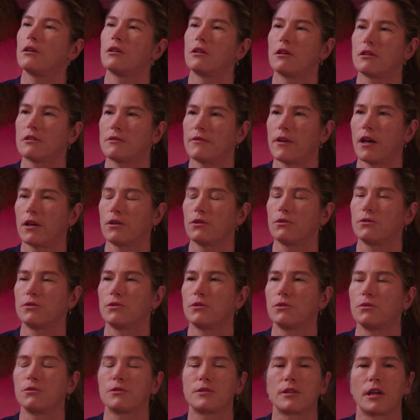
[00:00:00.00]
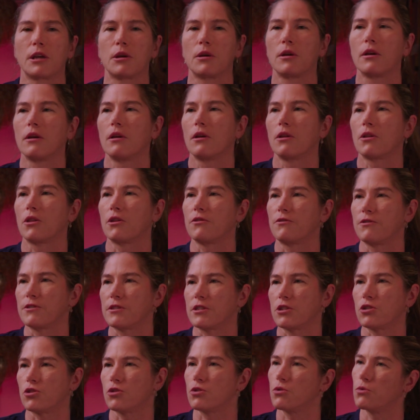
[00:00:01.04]
It has value to, say, the
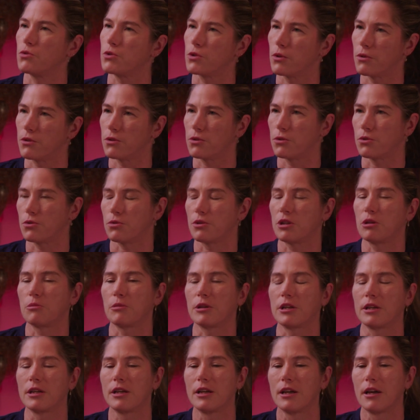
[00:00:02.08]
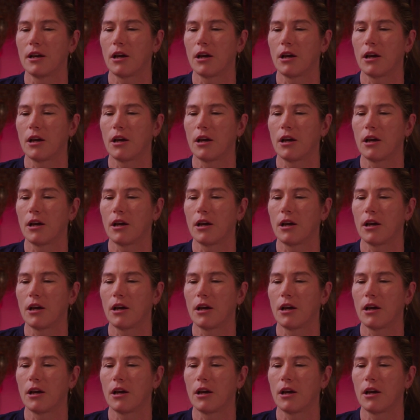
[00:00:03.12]
physician who's going to treat me.